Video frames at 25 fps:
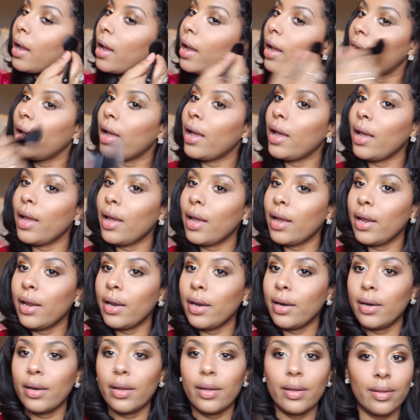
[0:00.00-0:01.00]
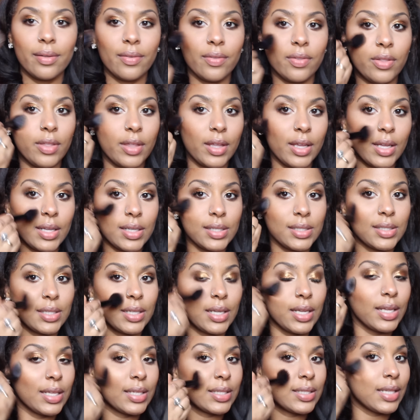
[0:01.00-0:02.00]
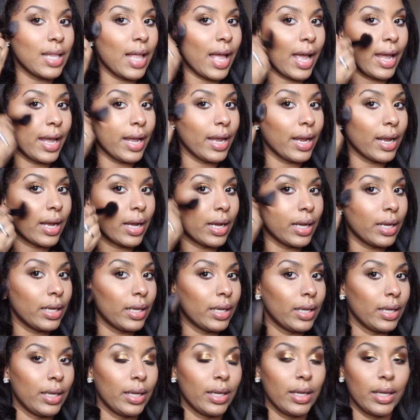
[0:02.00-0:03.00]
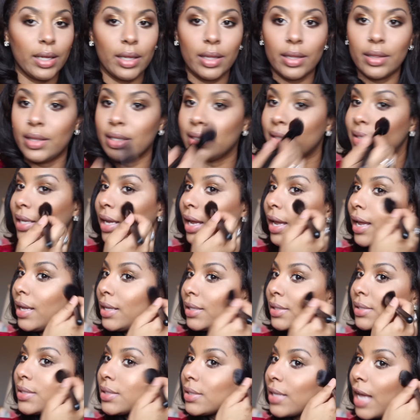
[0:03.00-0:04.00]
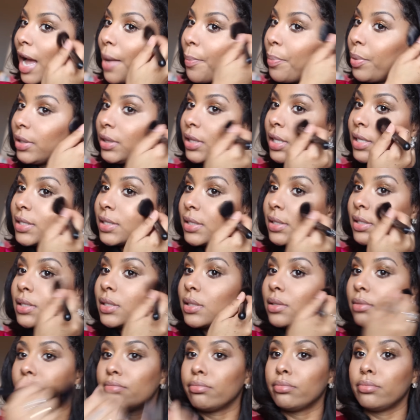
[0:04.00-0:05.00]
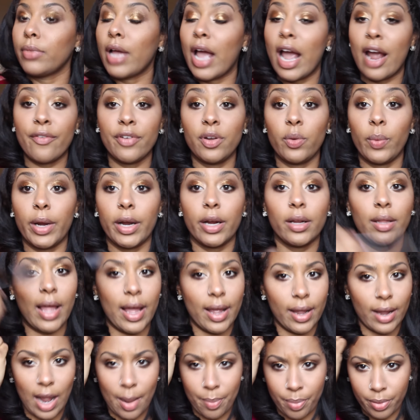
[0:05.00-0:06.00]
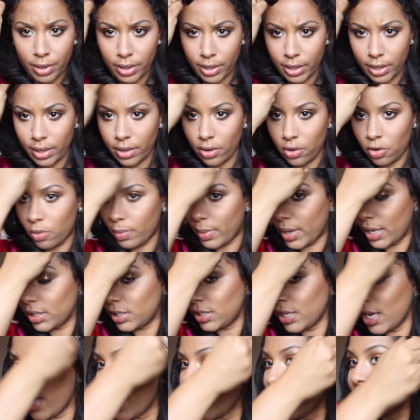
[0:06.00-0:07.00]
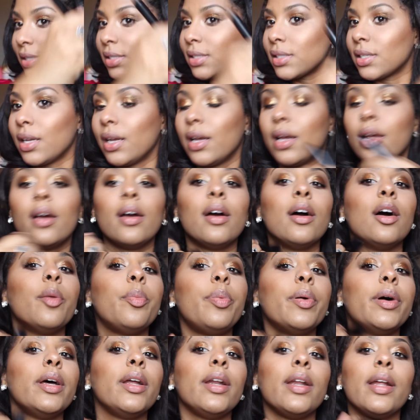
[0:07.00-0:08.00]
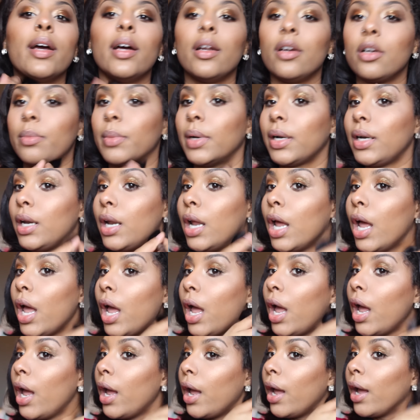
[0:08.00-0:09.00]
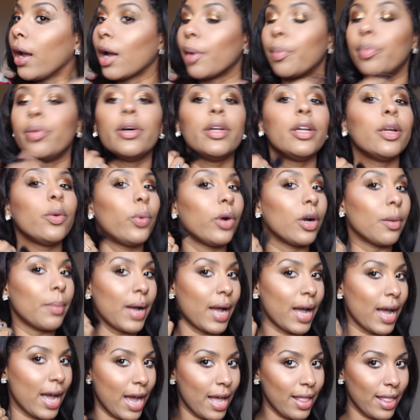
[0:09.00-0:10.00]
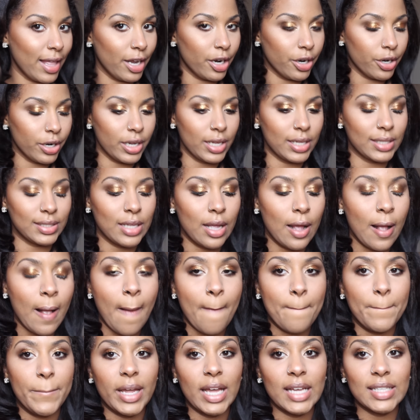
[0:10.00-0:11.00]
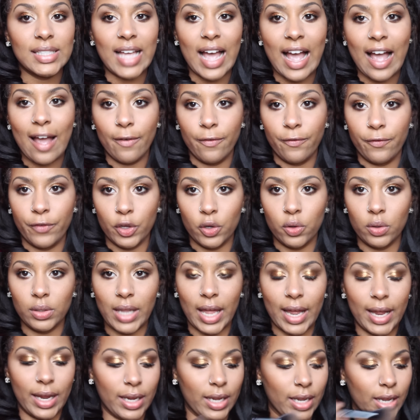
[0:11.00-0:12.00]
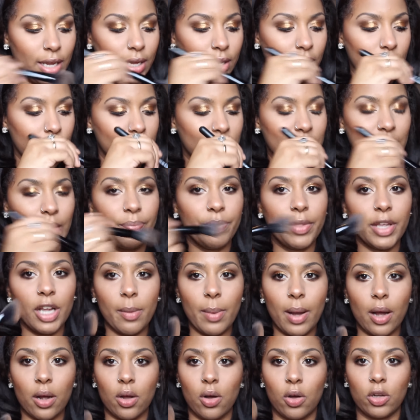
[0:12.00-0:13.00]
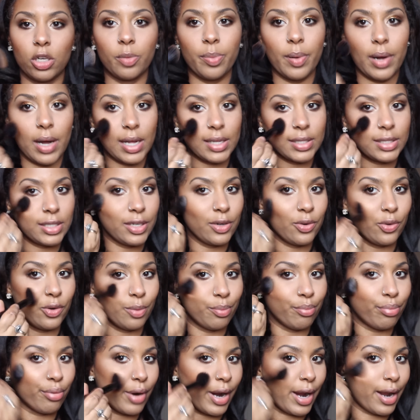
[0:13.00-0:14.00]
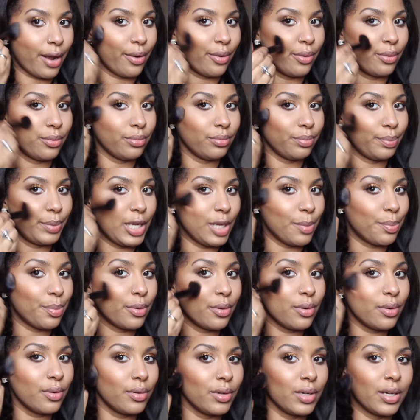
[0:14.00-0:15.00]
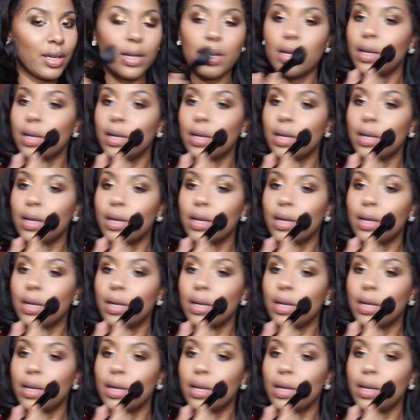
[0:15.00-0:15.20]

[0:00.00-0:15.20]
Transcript: and and this is like the tits I put this everywhere like I put it on my chest I put it under my neck I put it where my highlighter is because I feel like something about Gold Deposit on brown people